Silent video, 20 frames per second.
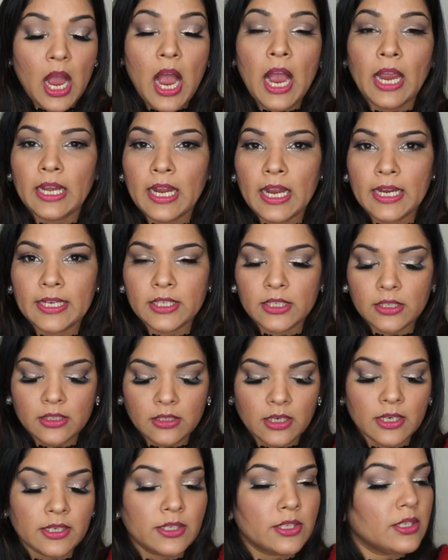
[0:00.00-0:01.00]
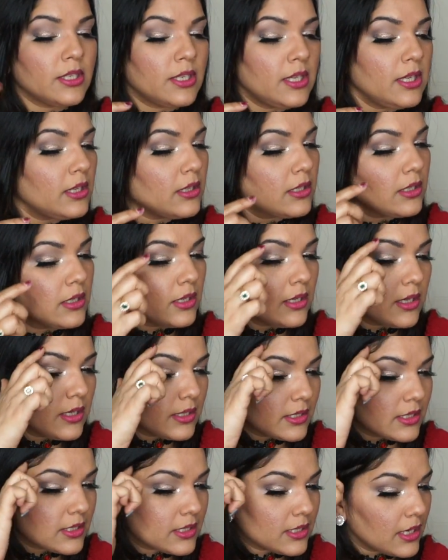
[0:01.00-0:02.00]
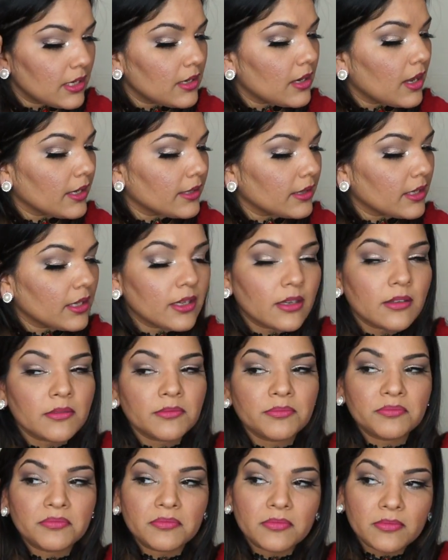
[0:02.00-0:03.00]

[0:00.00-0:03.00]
highlighter underneath, and still I think